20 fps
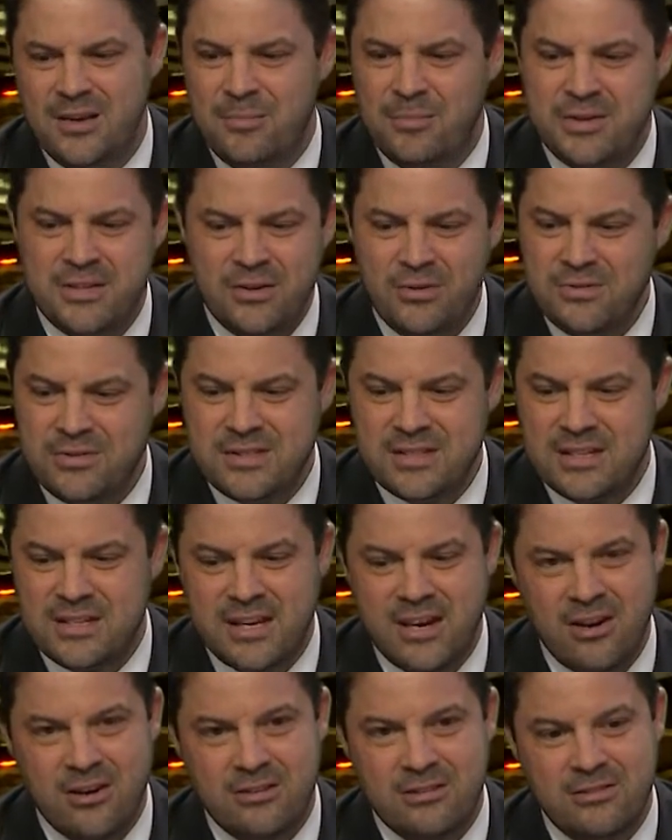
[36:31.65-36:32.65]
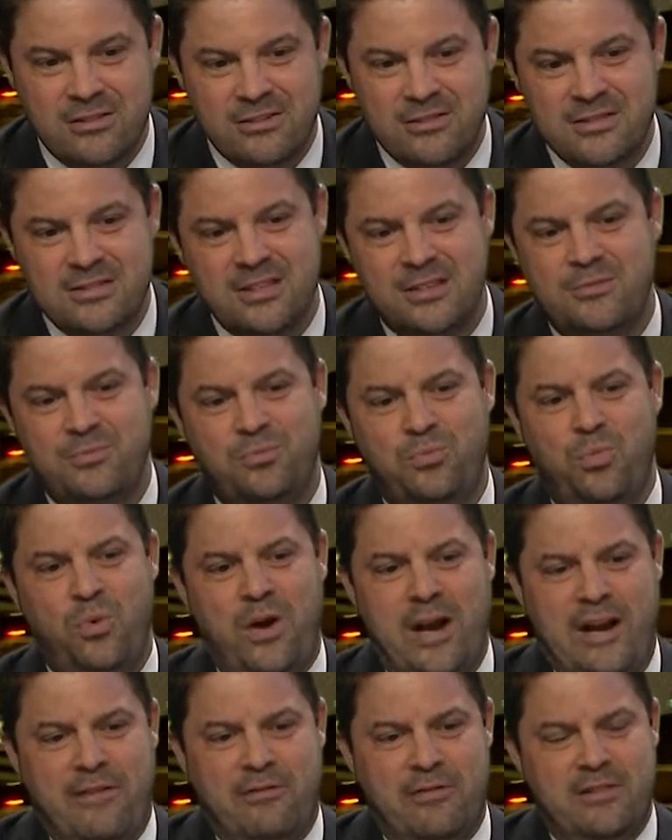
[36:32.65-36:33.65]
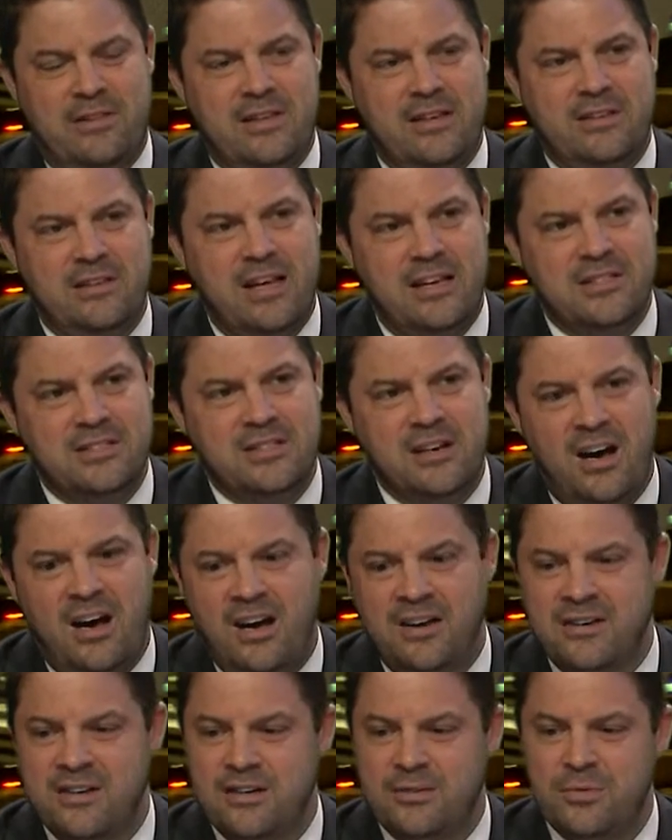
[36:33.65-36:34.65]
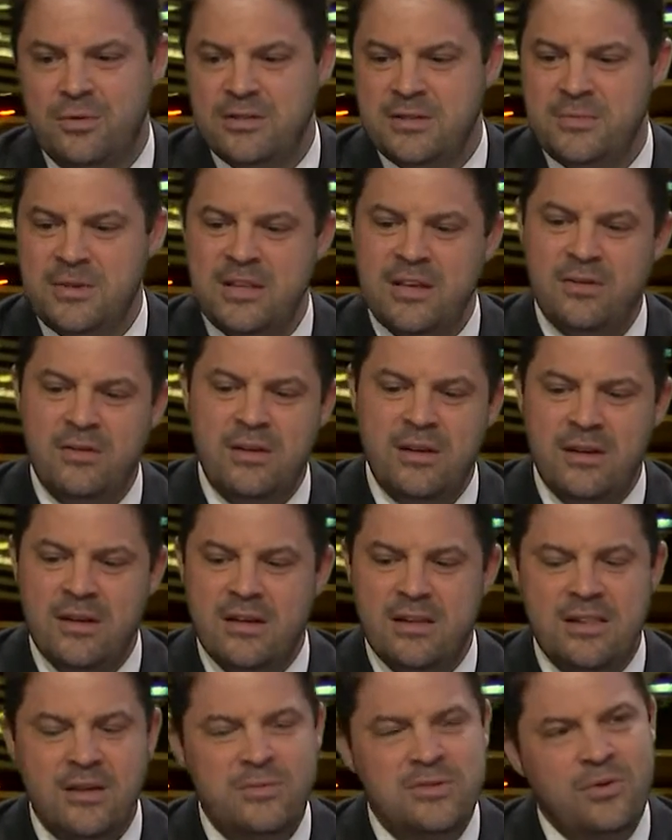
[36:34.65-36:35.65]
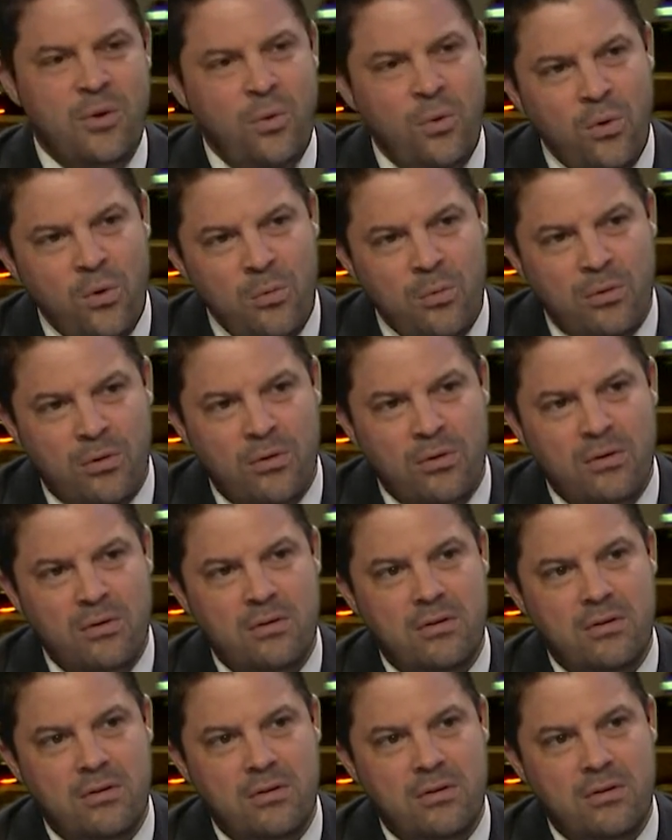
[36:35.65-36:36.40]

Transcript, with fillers: But don't send character letters said whatever the alleged conduct was. I mean, that, that was horrible.